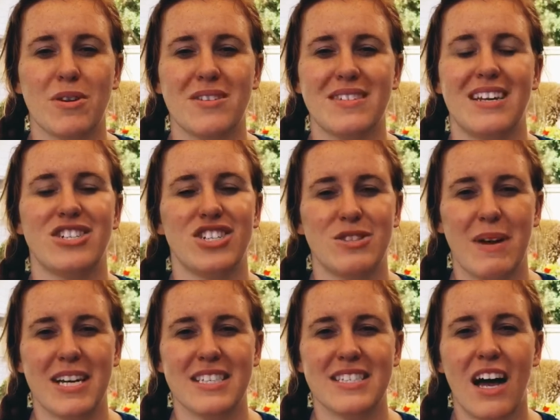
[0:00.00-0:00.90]
such as
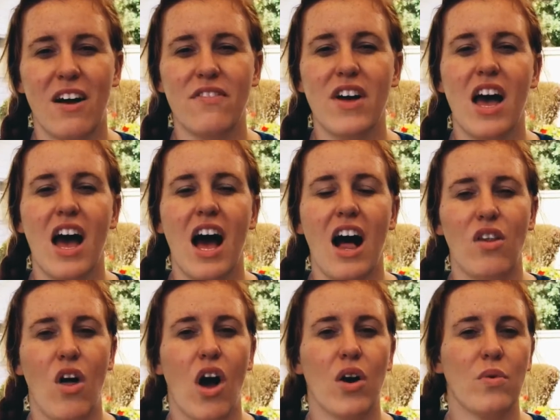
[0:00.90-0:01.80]
myself,
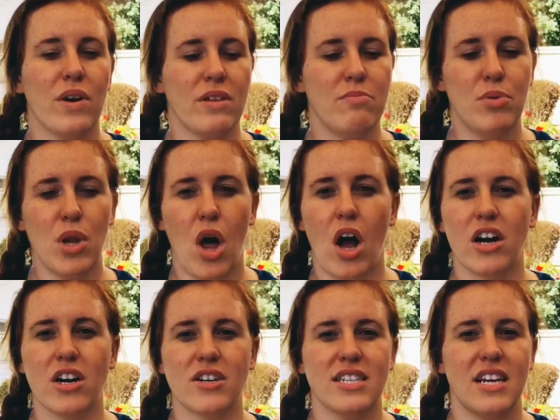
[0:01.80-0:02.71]
along with
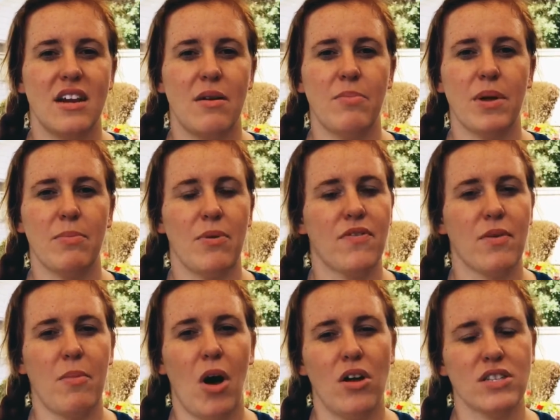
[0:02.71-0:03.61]
bloggers and people
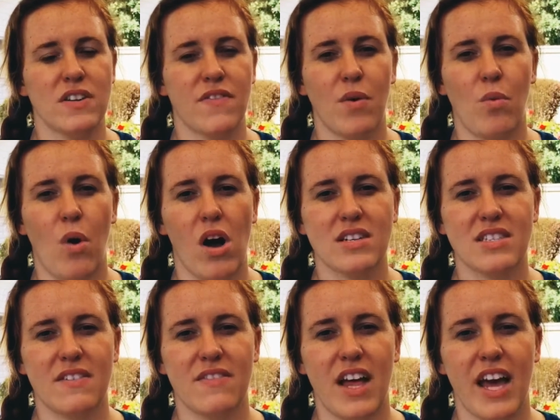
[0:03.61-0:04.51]
from all different walks
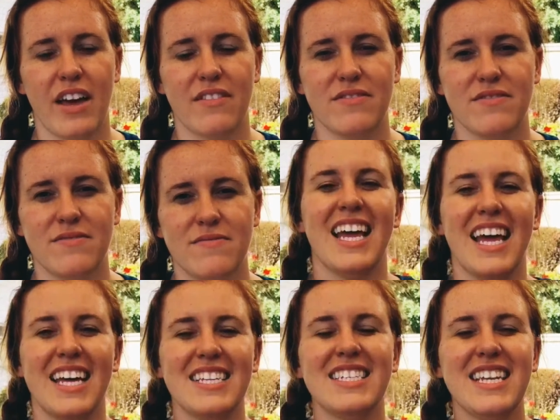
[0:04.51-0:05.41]
of life.
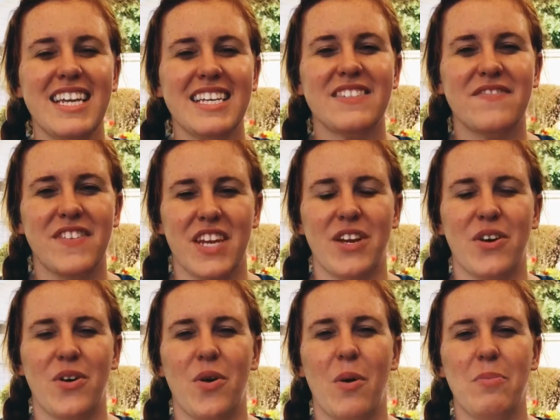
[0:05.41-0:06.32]
In today's
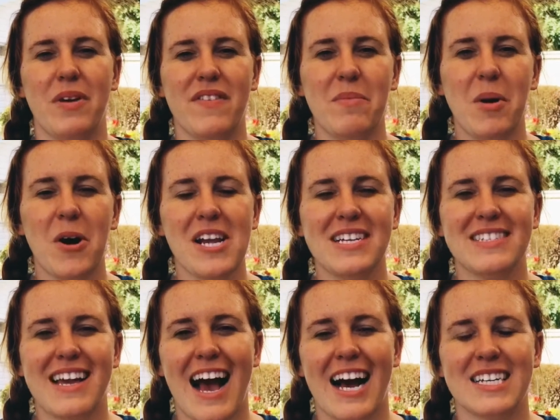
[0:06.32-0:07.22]
video, Peavey Mart
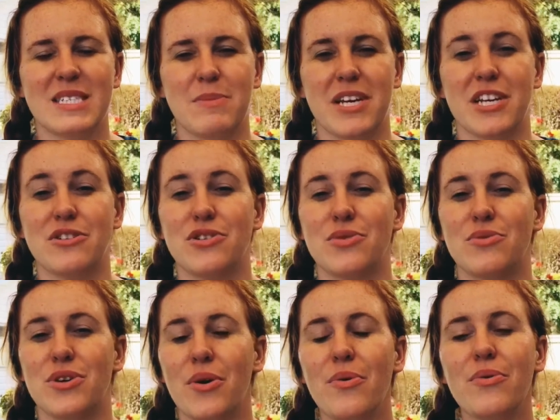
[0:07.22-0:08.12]
has asked me to
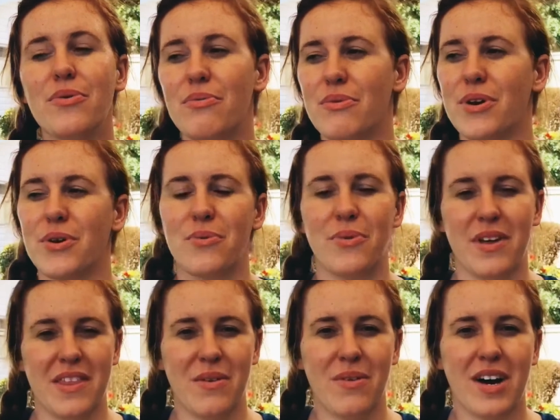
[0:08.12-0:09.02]
go through
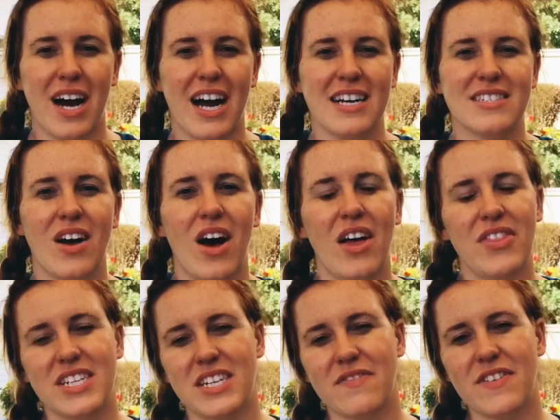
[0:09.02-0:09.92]
with you guys
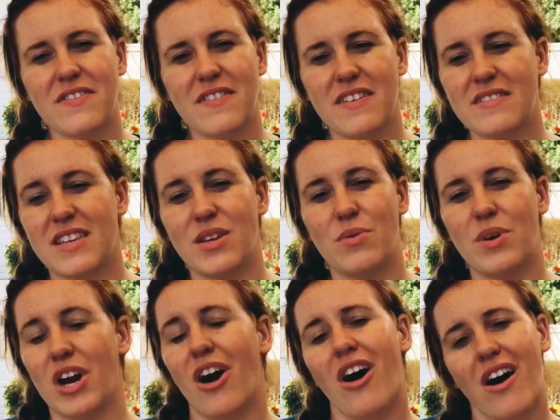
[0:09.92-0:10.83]
the different things that you
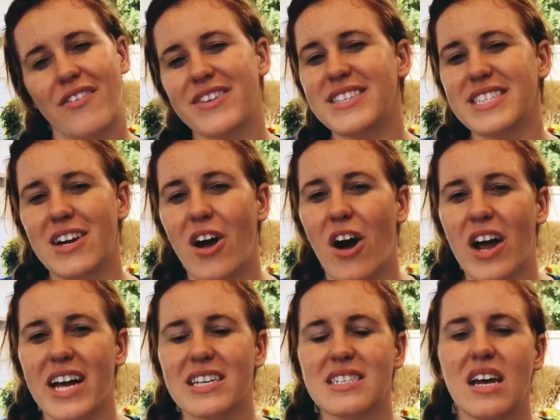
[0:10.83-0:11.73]
can harvest in
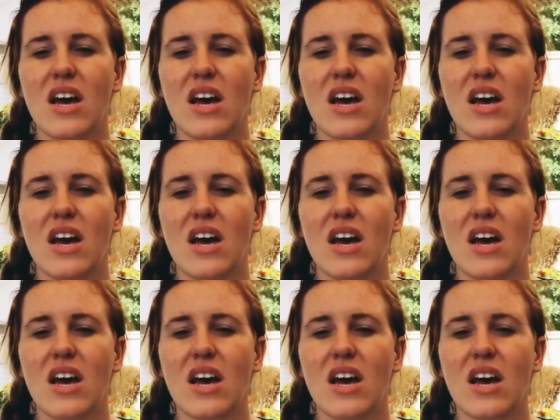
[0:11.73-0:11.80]
August,